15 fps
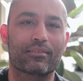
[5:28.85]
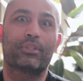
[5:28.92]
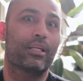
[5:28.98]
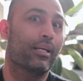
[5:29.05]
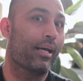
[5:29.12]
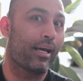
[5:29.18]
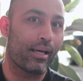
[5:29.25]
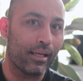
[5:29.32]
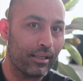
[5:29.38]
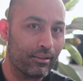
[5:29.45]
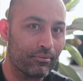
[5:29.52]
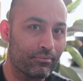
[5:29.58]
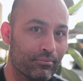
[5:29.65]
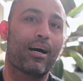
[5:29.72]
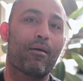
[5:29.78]

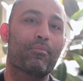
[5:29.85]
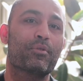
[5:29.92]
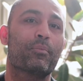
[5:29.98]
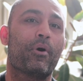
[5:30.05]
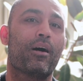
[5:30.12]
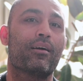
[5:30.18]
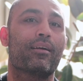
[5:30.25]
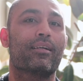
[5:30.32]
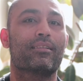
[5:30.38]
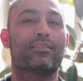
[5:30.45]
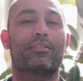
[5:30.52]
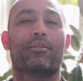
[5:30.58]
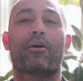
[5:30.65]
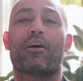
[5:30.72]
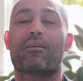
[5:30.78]
Today, HubSpot is
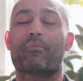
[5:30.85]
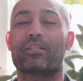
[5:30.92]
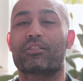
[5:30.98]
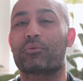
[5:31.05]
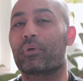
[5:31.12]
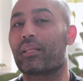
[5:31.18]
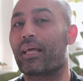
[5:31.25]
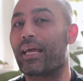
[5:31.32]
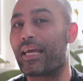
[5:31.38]
synonymous with